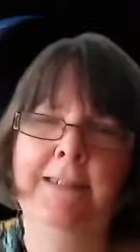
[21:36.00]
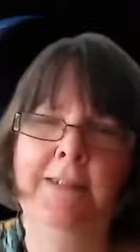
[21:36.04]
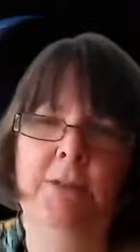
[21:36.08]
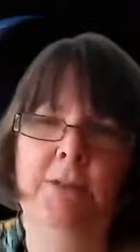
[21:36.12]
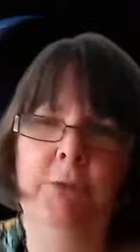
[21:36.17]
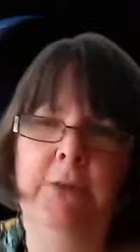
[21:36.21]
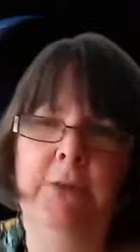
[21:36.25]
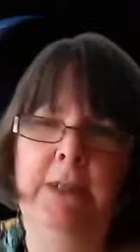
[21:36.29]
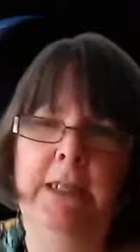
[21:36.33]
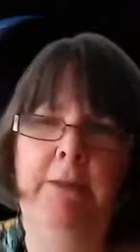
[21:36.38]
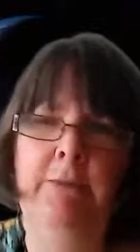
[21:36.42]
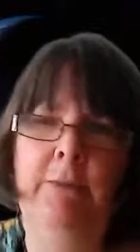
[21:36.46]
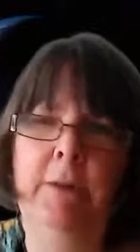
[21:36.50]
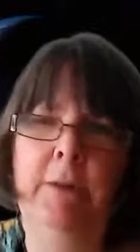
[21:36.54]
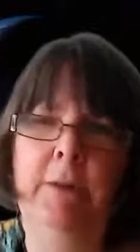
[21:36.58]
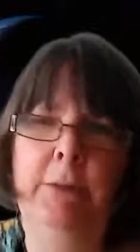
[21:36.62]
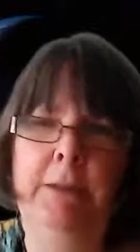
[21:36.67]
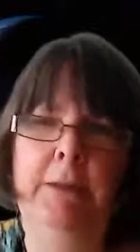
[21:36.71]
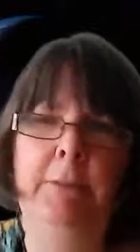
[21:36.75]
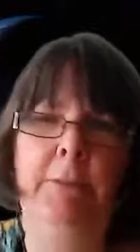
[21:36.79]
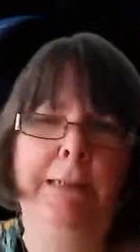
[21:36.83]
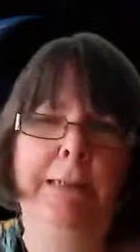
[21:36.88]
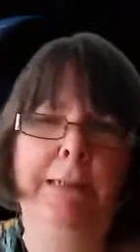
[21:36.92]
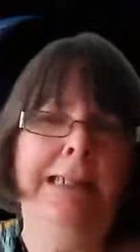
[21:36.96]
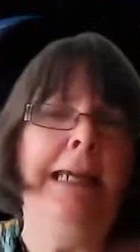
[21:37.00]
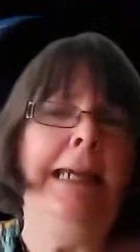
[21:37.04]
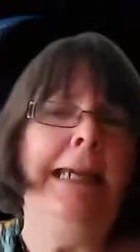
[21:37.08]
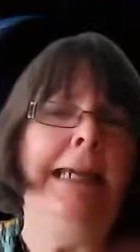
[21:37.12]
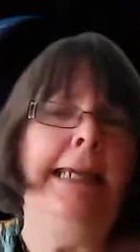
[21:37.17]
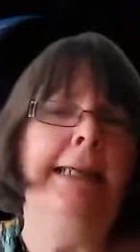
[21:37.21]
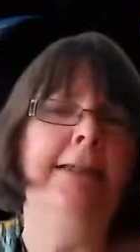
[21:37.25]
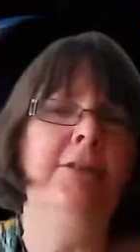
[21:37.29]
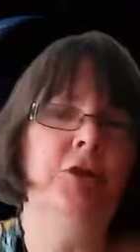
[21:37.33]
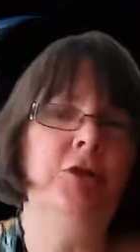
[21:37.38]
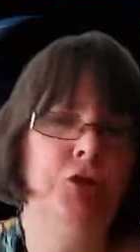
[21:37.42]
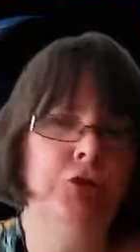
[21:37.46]
as I was thinking of it, but you'd be like
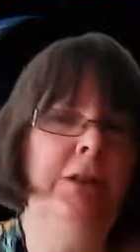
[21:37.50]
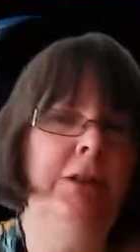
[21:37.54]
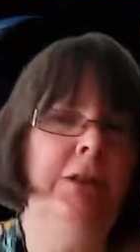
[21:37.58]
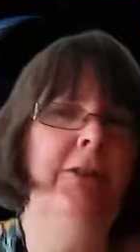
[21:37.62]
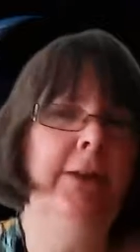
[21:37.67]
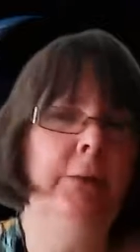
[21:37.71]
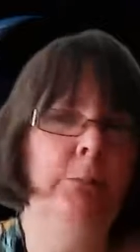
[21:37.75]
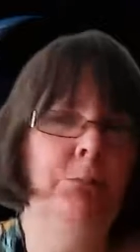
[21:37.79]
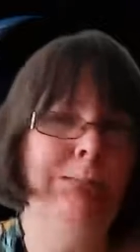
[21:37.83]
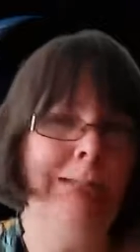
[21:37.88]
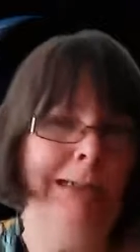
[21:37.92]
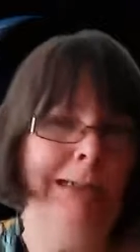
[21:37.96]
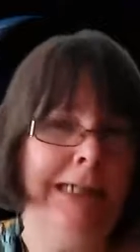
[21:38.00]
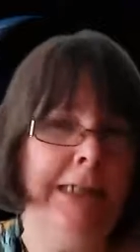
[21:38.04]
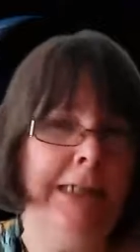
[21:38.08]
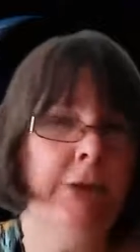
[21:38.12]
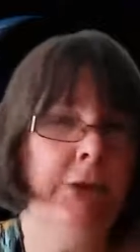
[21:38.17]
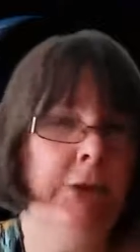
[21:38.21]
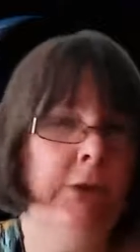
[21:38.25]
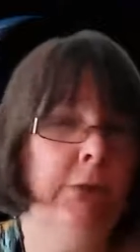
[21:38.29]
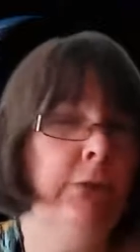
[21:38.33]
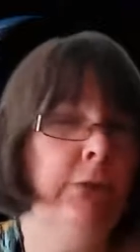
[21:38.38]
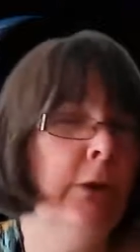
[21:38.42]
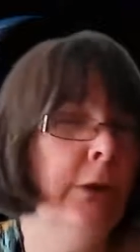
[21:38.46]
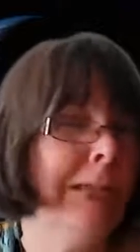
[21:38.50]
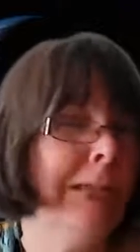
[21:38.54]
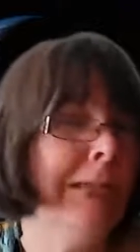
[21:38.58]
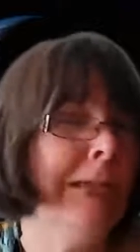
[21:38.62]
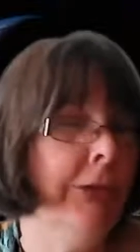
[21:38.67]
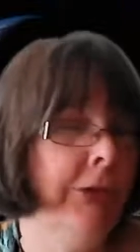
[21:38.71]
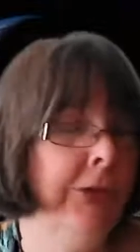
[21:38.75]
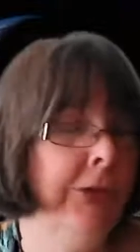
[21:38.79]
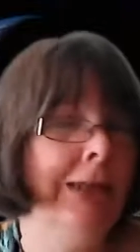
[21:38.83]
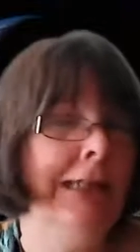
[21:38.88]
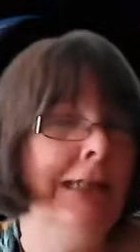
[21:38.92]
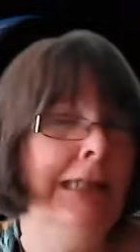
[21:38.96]
excreting bricks if you were
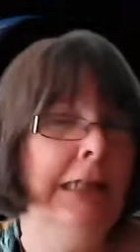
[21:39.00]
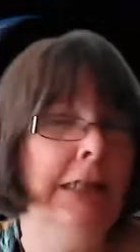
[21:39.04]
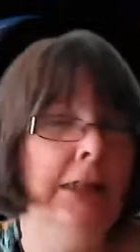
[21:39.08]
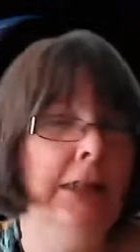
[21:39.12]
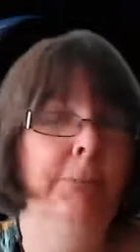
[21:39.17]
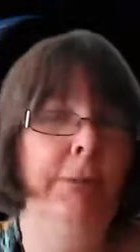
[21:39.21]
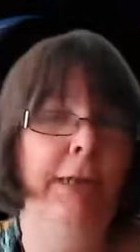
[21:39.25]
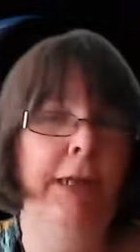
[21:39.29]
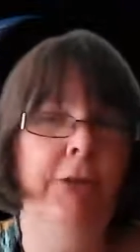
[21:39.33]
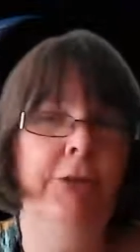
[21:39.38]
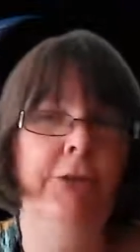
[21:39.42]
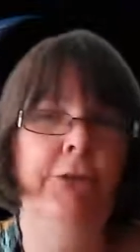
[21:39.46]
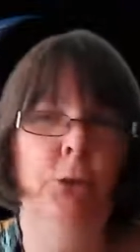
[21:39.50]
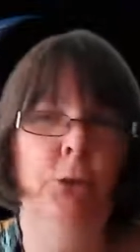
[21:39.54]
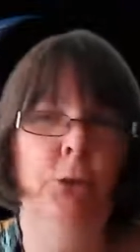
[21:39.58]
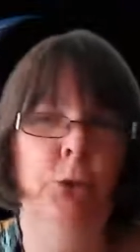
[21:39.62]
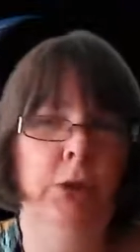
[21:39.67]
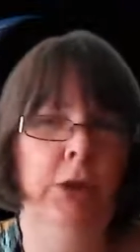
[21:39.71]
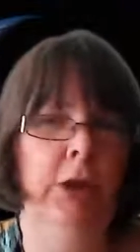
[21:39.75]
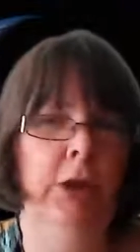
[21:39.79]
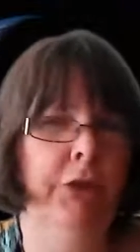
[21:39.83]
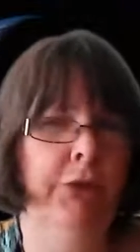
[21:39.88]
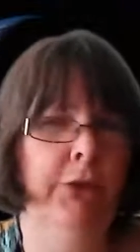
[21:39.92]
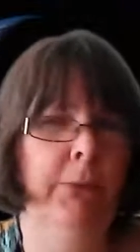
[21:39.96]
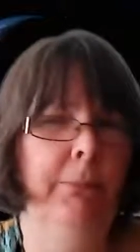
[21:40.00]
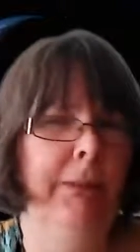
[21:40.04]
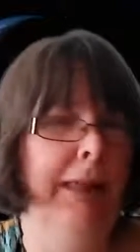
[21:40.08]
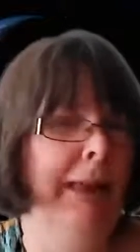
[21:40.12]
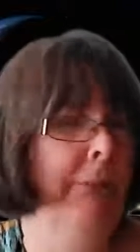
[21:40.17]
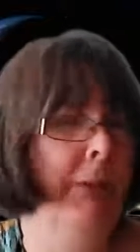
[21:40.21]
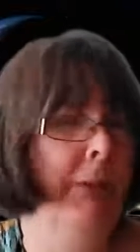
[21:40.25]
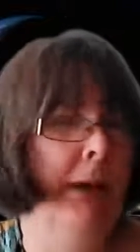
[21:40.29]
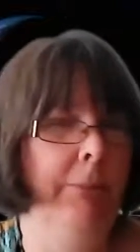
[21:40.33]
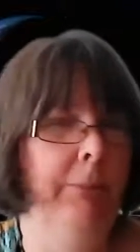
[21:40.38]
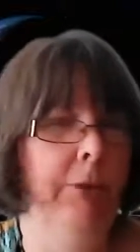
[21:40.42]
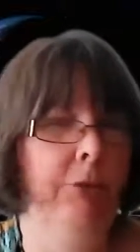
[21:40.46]
a silicon-based organism.
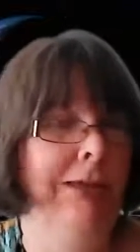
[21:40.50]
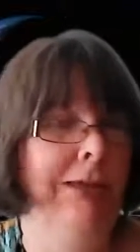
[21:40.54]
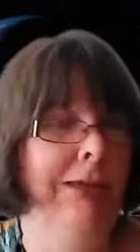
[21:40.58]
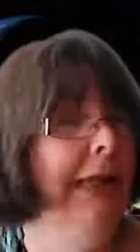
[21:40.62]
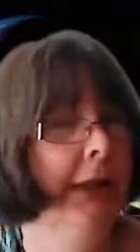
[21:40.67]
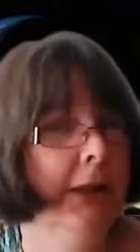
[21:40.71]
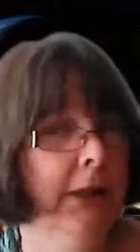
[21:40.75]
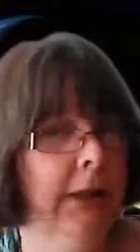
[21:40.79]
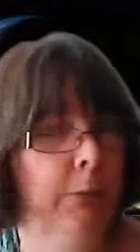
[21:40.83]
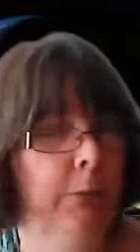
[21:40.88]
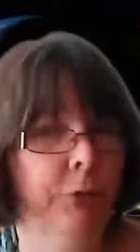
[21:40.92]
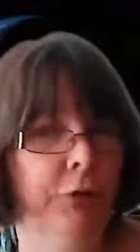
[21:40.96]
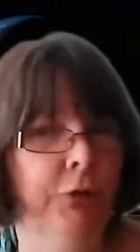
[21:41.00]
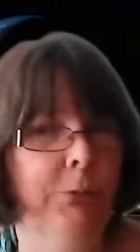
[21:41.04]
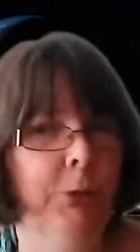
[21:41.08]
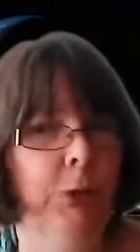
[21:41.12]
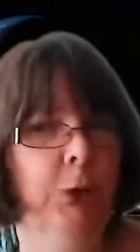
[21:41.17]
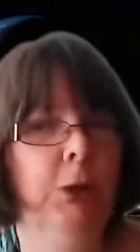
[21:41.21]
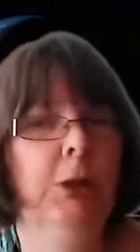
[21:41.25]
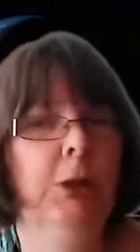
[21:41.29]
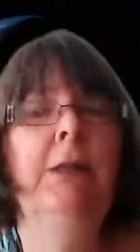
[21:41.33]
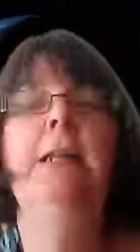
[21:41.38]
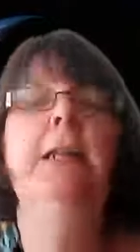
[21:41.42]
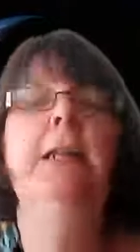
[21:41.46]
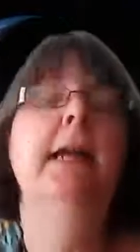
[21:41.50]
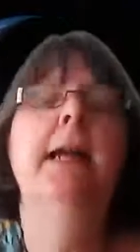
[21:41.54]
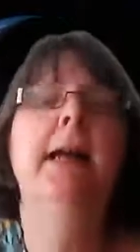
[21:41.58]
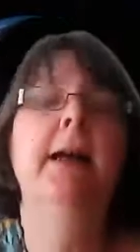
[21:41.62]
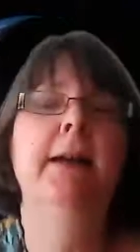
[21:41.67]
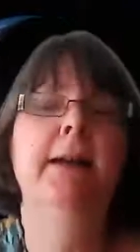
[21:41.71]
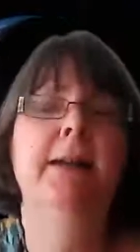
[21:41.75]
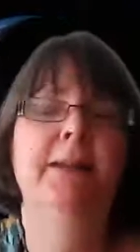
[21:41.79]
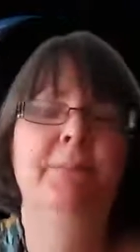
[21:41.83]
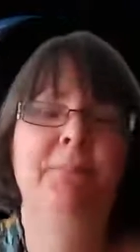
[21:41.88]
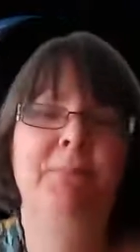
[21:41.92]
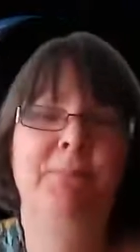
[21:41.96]
That might be really uncomfortable.
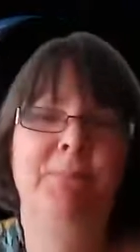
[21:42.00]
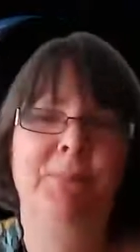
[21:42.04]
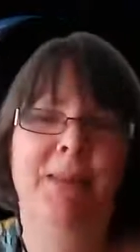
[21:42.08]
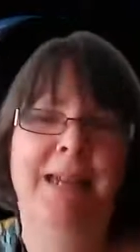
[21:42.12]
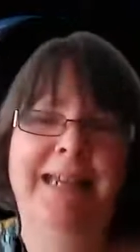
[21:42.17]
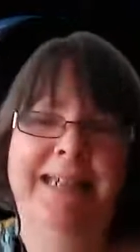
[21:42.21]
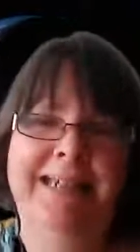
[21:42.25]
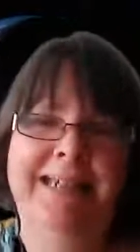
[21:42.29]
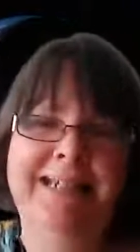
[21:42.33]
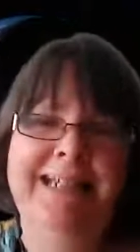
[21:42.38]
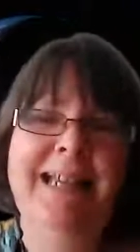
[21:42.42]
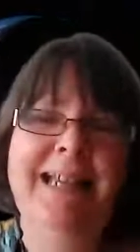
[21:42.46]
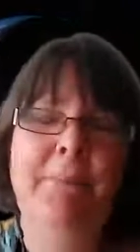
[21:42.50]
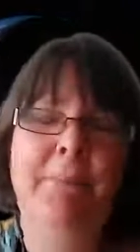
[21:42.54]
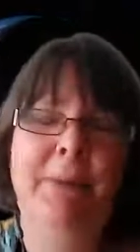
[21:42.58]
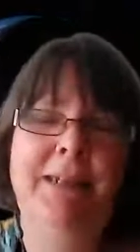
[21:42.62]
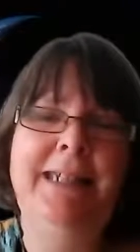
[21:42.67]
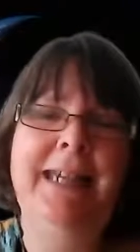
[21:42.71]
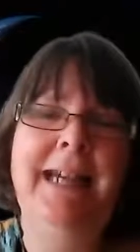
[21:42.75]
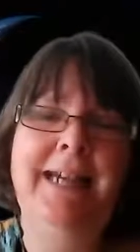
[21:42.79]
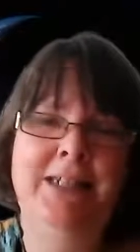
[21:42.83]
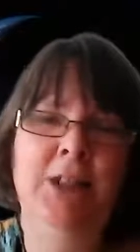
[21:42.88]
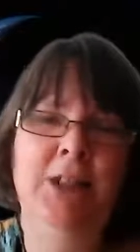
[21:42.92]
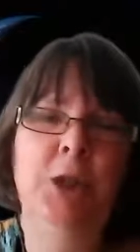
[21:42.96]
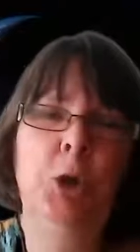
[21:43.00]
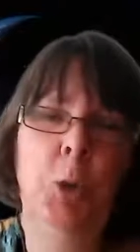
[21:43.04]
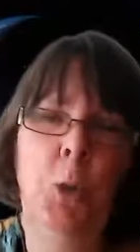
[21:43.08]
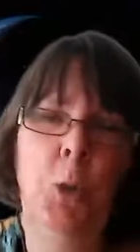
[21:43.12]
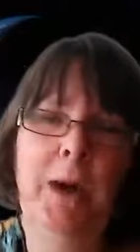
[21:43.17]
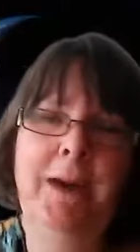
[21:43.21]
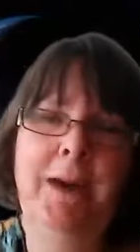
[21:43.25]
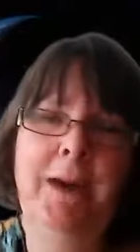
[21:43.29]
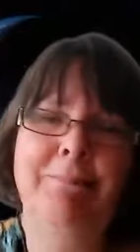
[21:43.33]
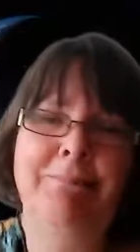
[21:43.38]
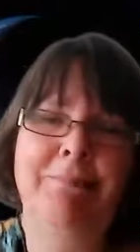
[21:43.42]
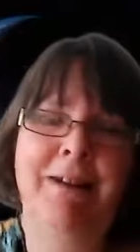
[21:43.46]
But yeah, you're
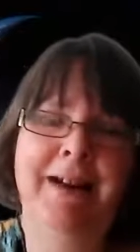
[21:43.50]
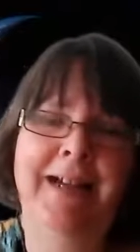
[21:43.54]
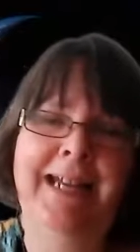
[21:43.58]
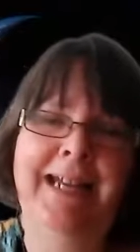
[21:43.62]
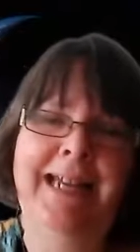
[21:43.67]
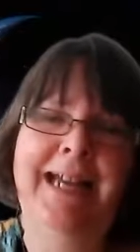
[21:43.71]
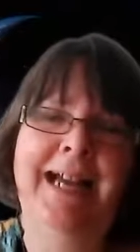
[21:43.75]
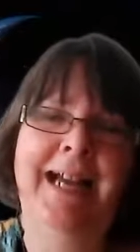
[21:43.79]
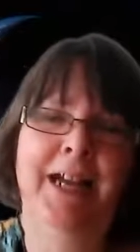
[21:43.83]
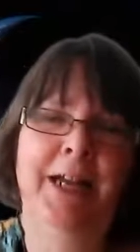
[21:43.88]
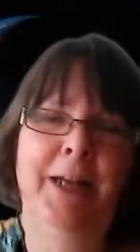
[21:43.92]
quite right.